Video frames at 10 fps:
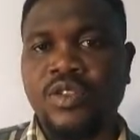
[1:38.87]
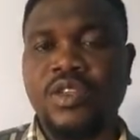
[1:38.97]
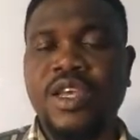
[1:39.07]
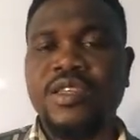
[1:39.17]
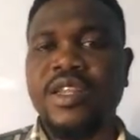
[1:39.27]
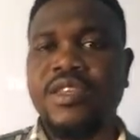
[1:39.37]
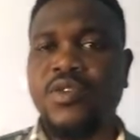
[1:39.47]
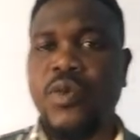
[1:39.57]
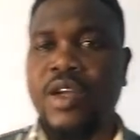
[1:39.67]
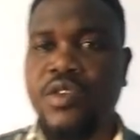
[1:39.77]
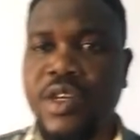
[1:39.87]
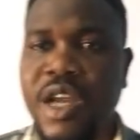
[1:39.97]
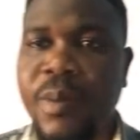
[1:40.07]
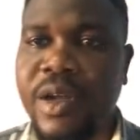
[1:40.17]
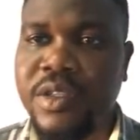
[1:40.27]
Today's lesson, we are
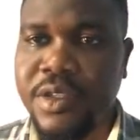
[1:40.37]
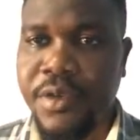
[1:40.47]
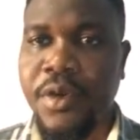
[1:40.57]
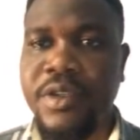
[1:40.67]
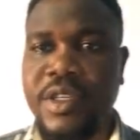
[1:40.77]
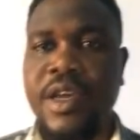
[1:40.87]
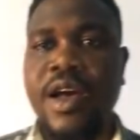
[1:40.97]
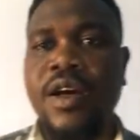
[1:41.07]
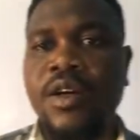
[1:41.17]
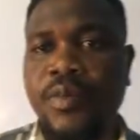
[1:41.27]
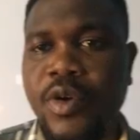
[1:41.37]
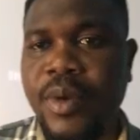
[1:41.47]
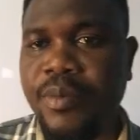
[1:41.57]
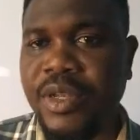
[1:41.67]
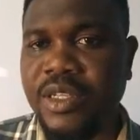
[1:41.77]
talking about theoretical
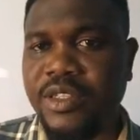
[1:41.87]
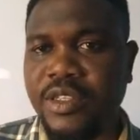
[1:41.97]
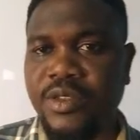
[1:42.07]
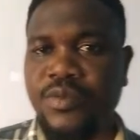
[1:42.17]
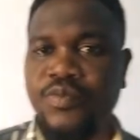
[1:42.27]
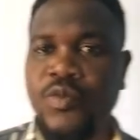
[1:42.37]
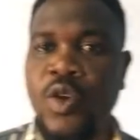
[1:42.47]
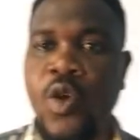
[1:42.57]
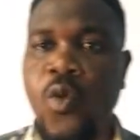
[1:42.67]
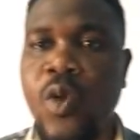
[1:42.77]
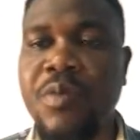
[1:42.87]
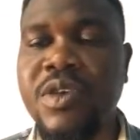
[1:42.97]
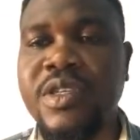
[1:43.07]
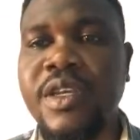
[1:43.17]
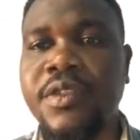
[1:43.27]
probability. When
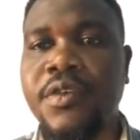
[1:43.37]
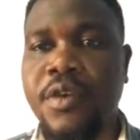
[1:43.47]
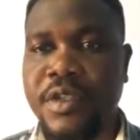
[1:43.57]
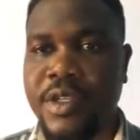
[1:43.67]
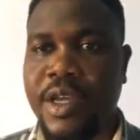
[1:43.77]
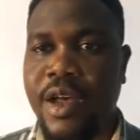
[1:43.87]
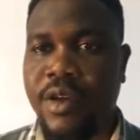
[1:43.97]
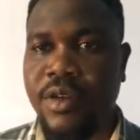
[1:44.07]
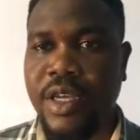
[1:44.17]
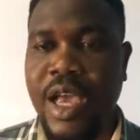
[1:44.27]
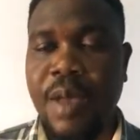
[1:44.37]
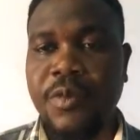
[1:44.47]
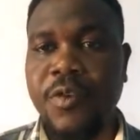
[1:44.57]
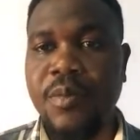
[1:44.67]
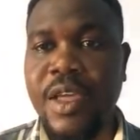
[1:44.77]
we say theoretical, it
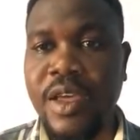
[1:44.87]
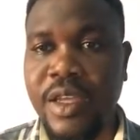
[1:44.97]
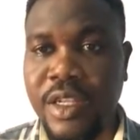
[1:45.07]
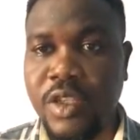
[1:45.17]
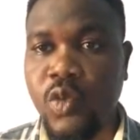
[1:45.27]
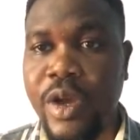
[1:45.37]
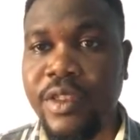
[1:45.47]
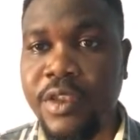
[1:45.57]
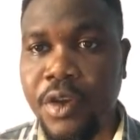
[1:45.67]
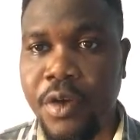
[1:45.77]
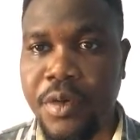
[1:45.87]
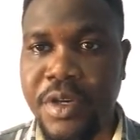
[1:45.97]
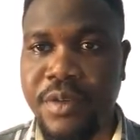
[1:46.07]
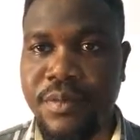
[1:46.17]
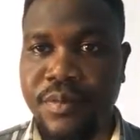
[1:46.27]
comes from the English word theory.
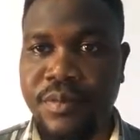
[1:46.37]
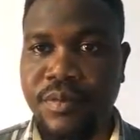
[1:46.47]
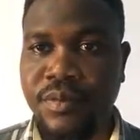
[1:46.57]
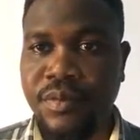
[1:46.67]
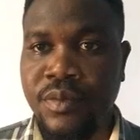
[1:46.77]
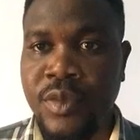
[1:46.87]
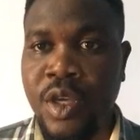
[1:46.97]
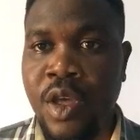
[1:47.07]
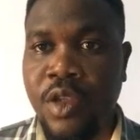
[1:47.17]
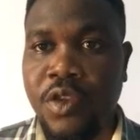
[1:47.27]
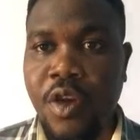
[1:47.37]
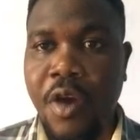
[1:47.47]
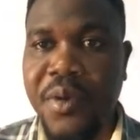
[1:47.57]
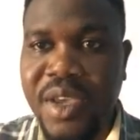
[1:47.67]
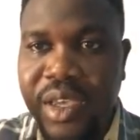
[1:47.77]

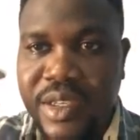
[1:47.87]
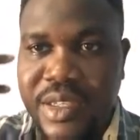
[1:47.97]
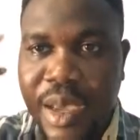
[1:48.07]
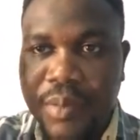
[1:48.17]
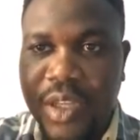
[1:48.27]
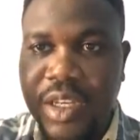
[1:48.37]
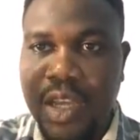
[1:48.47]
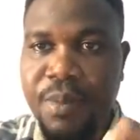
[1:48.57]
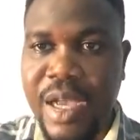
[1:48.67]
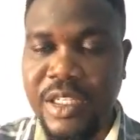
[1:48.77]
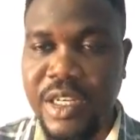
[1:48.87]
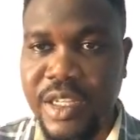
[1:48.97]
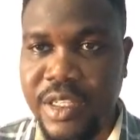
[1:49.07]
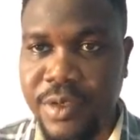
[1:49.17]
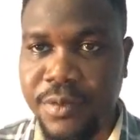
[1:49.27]
Theory is something
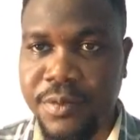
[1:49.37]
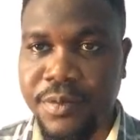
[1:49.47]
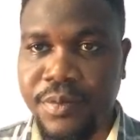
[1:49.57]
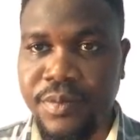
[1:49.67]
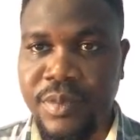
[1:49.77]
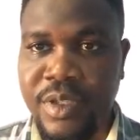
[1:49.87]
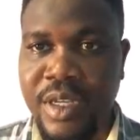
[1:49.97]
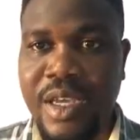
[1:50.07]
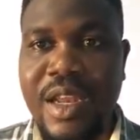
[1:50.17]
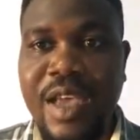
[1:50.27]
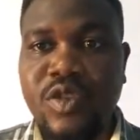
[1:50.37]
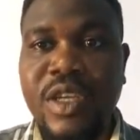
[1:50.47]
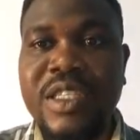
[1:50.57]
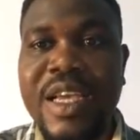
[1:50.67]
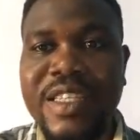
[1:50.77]
imaginative. It has
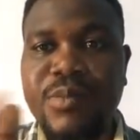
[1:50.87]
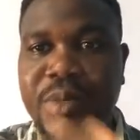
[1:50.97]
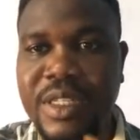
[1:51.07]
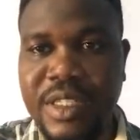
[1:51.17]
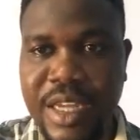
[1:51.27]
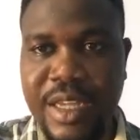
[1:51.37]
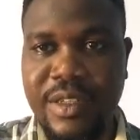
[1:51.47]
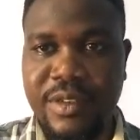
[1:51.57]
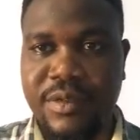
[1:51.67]
not yet been done.